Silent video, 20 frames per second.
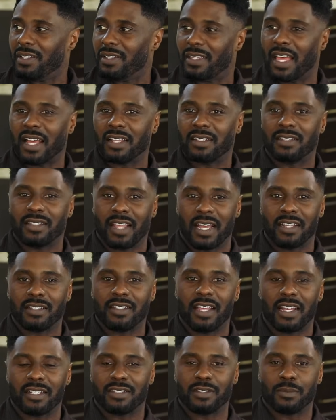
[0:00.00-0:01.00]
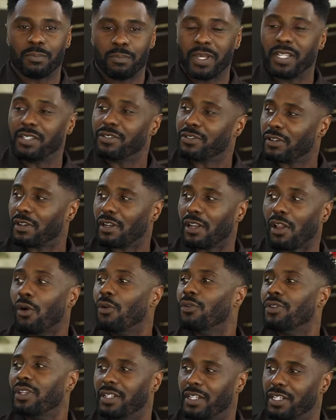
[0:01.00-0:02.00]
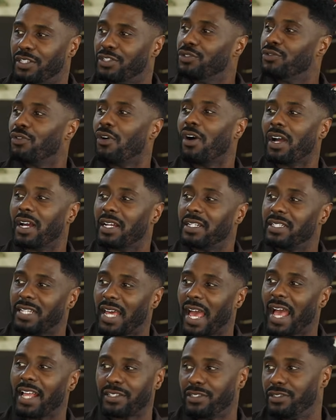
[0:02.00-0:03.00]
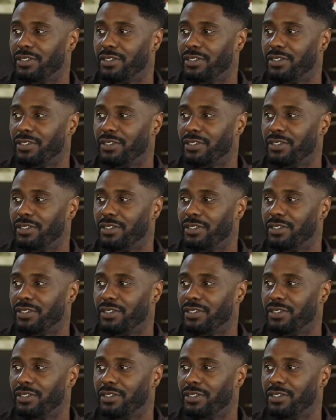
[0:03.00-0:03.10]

That's a piece of clothing that you are attaching